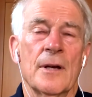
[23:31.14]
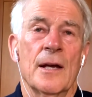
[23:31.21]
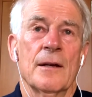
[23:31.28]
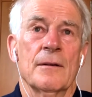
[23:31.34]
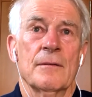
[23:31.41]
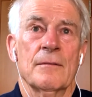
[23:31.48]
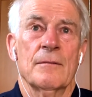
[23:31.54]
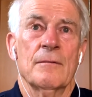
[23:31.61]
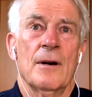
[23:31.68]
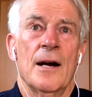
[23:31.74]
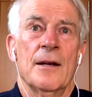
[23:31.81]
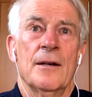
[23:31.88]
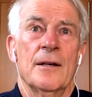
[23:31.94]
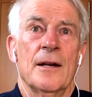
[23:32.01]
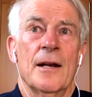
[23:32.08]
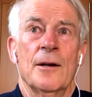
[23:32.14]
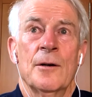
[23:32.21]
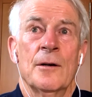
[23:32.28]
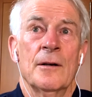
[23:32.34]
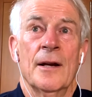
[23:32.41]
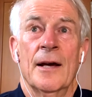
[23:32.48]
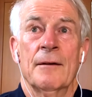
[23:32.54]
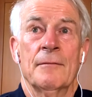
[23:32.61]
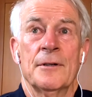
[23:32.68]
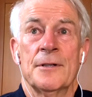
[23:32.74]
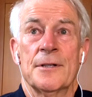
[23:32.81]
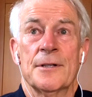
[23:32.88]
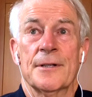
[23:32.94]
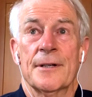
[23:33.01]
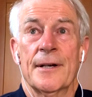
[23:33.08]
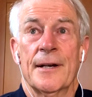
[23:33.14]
Okay, why did I learn language